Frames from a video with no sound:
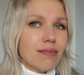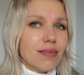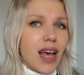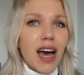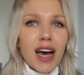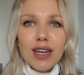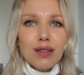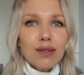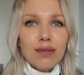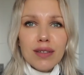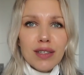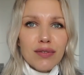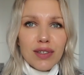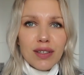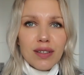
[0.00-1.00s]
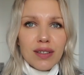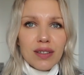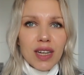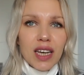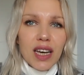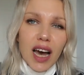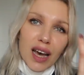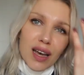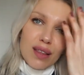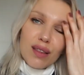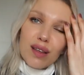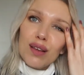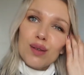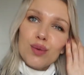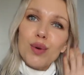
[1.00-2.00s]
I don't even, like, I
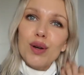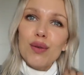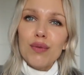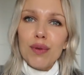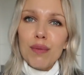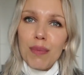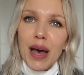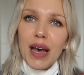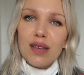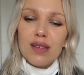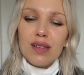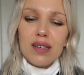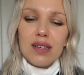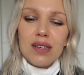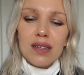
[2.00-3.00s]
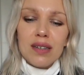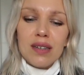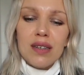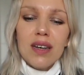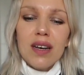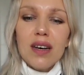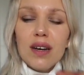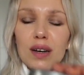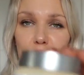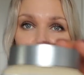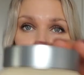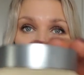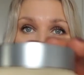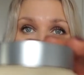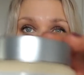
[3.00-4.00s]
think it's one of the best
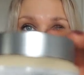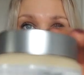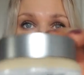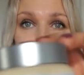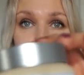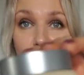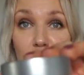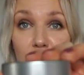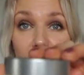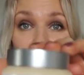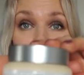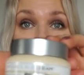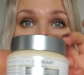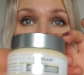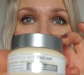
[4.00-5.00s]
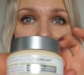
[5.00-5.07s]
creams on the market.